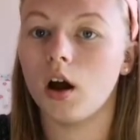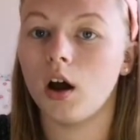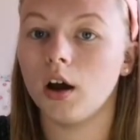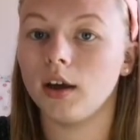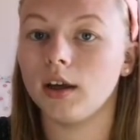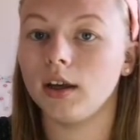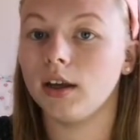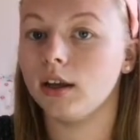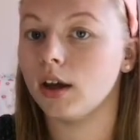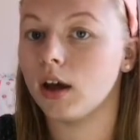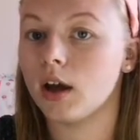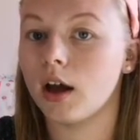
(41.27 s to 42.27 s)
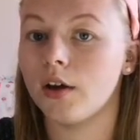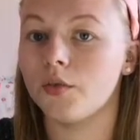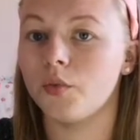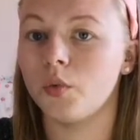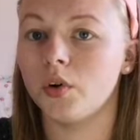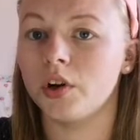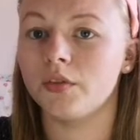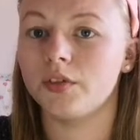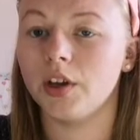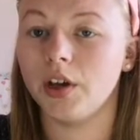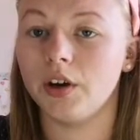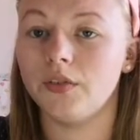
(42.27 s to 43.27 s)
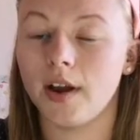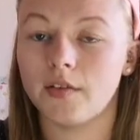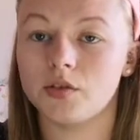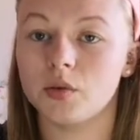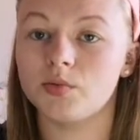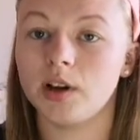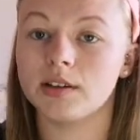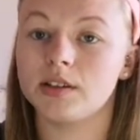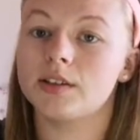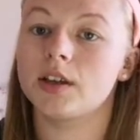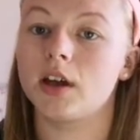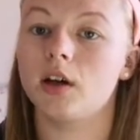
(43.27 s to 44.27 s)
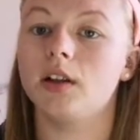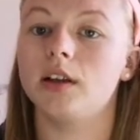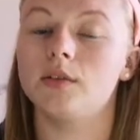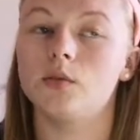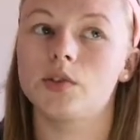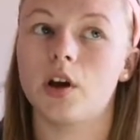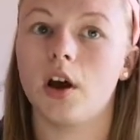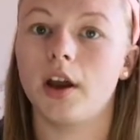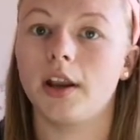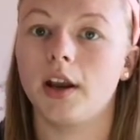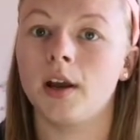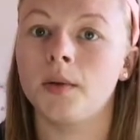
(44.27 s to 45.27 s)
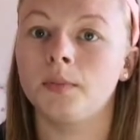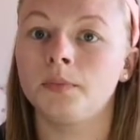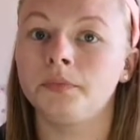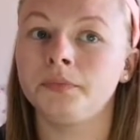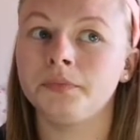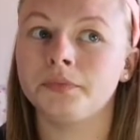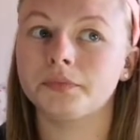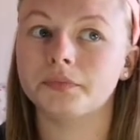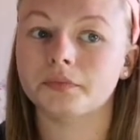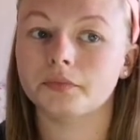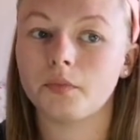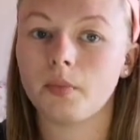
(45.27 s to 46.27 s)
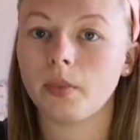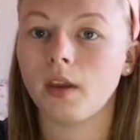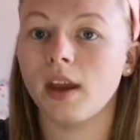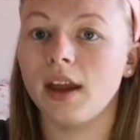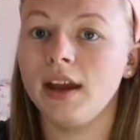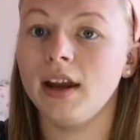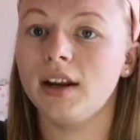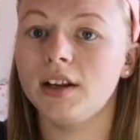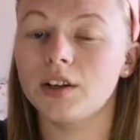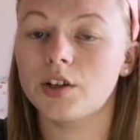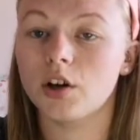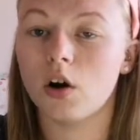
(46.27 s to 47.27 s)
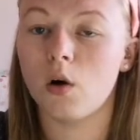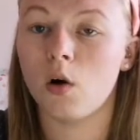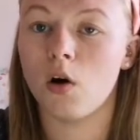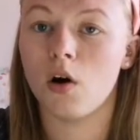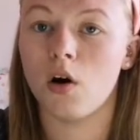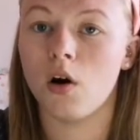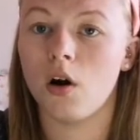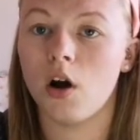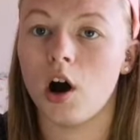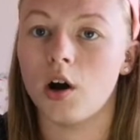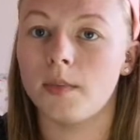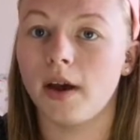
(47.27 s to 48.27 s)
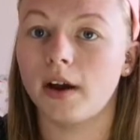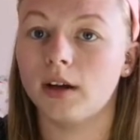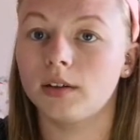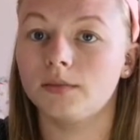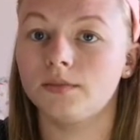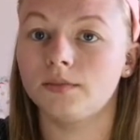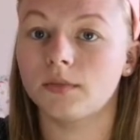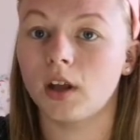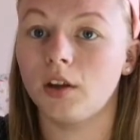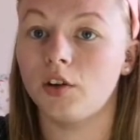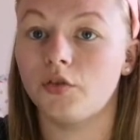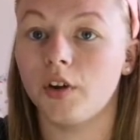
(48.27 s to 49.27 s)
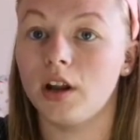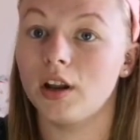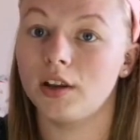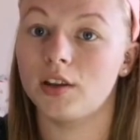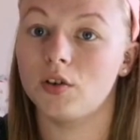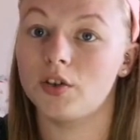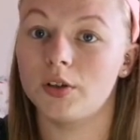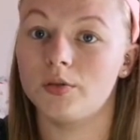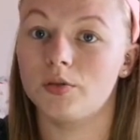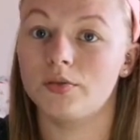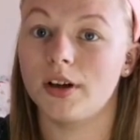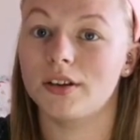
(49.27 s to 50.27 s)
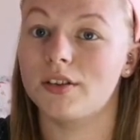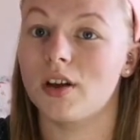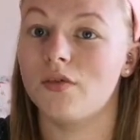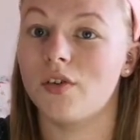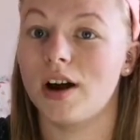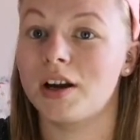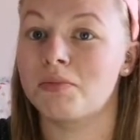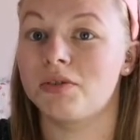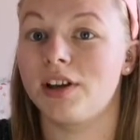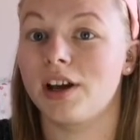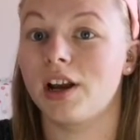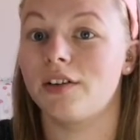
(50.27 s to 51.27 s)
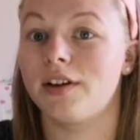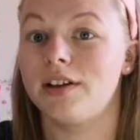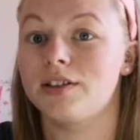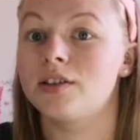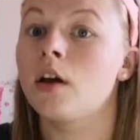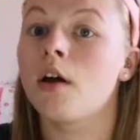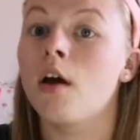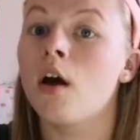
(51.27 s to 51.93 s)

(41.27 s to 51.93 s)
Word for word: I have one of two favourite subjects in school. It was either English or home ec. I just really liked those two subjects, not for any particular reason.